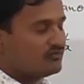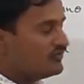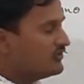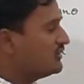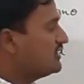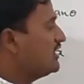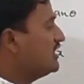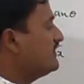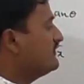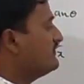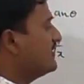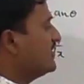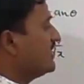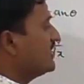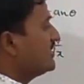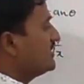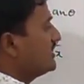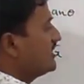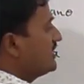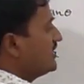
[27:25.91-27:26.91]
only
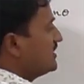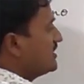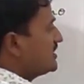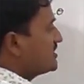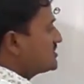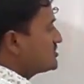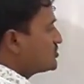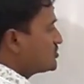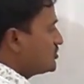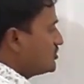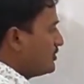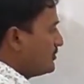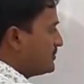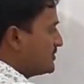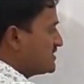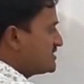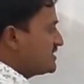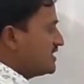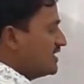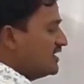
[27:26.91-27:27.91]
when its
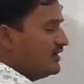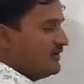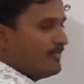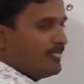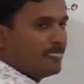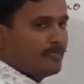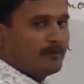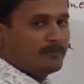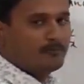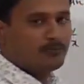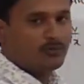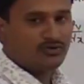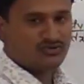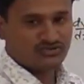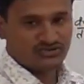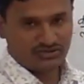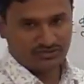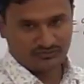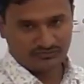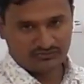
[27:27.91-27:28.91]
slope is a
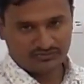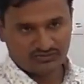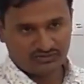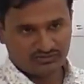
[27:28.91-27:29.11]
positive.